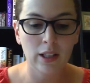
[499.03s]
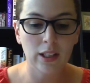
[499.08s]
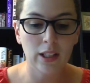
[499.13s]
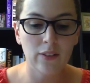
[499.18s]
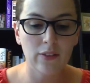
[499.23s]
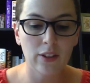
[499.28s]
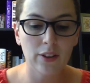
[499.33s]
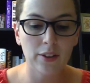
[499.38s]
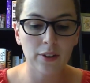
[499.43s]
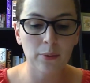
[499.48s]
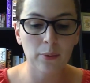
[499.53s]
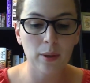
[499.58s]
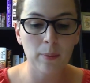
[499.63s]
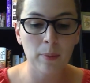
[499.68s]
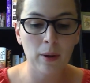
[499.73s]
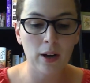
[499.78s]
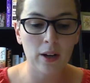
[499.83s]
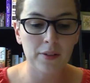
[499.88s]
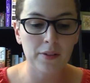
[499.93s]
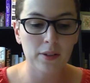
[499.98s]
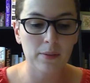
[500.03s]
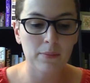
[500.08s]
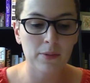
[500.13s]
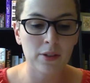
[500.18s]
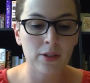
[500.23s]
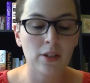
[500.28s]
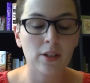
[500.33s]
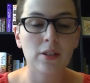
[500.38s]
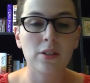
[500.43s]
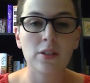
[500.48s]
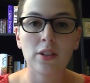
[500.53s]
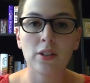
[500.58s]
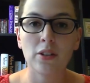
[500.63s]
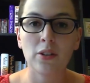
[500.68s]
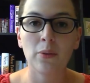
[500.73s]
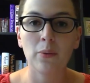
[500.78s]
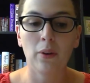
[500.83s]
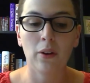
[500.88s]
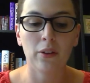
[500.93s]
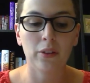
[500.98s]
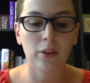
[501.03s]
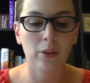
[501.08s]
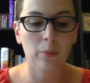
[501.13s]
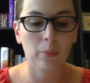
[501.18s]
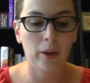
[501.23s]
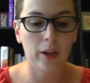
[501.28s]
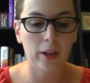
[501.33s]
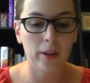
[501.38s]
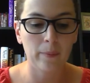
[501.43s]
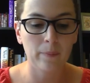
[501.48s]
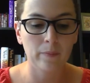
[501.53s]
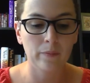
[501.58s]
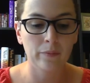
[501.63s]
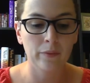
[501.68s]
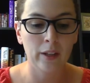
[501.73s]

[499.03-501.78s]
leaving the three possums to continue on their way.